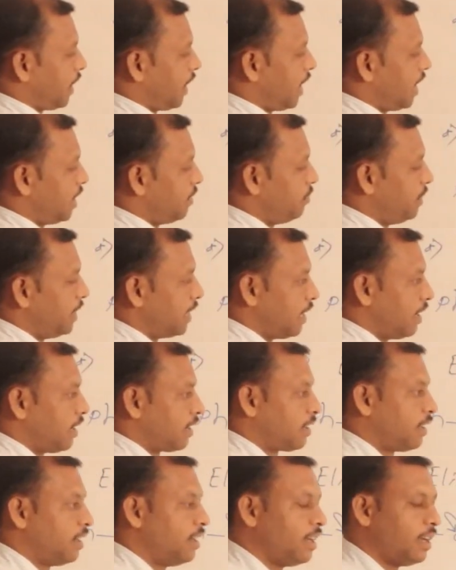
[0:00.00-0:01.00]
and Br
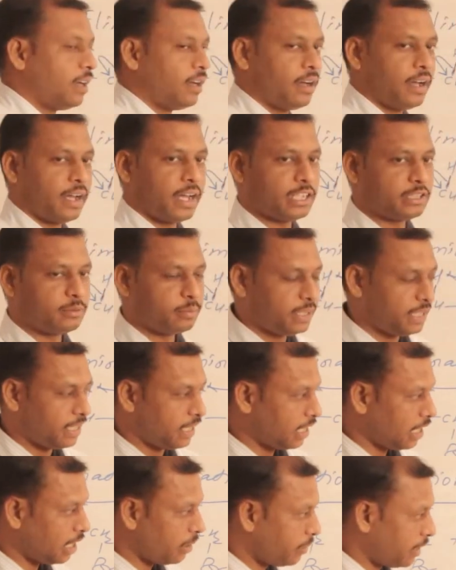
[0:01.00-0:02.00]
has been
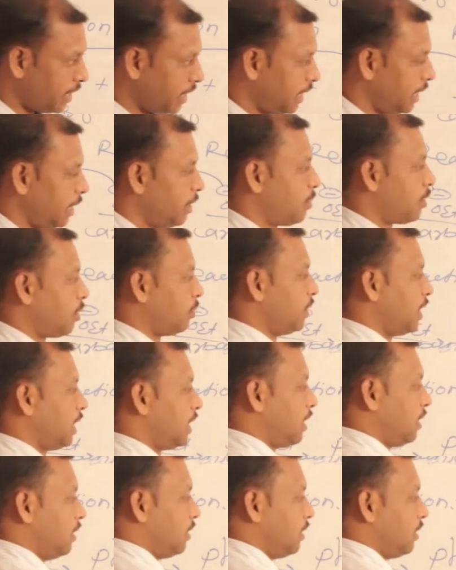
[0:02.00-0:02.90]
eliminated from that